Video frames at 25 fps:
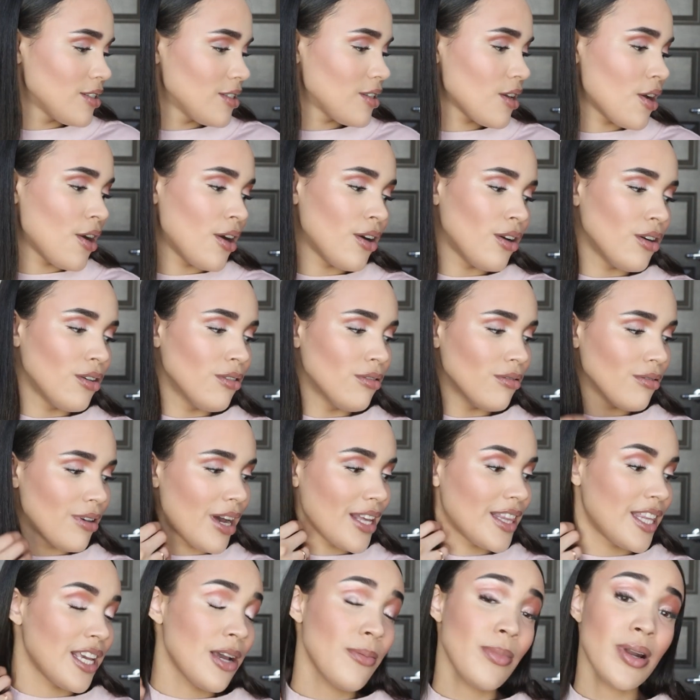So
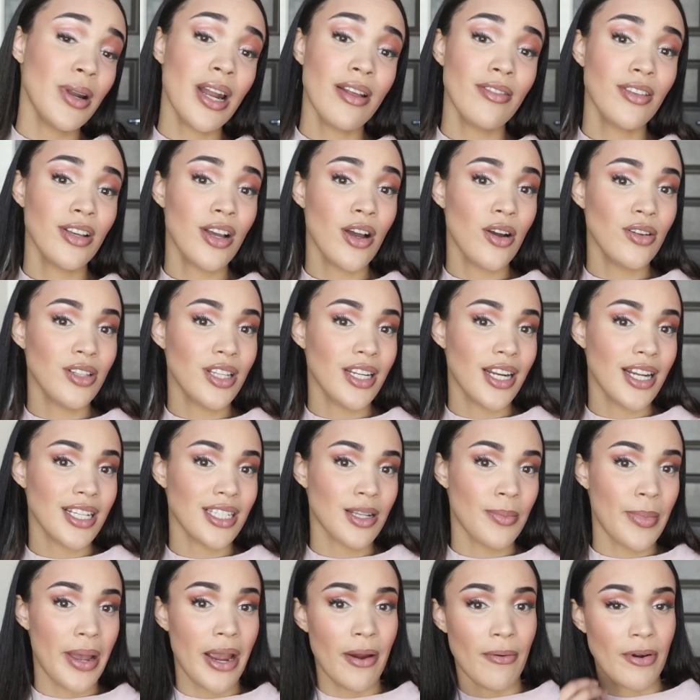I think I'm gonna have to go with
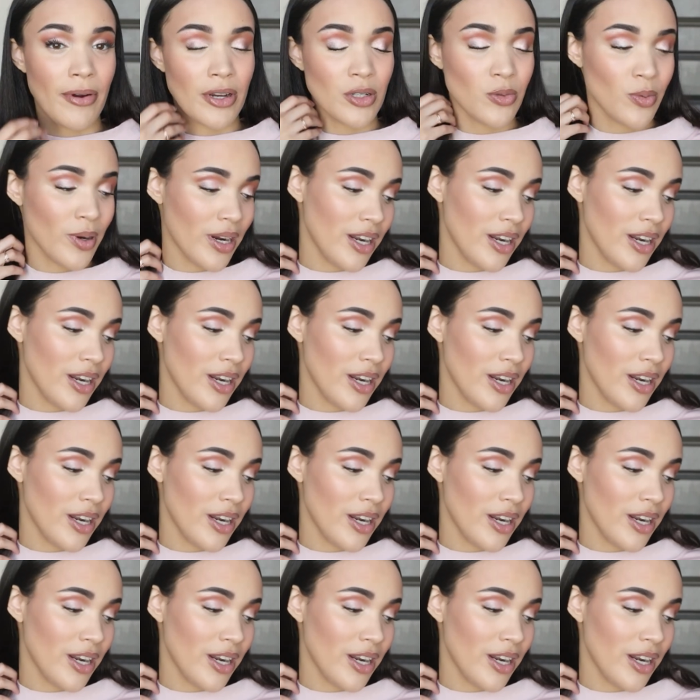Danessa Myricks.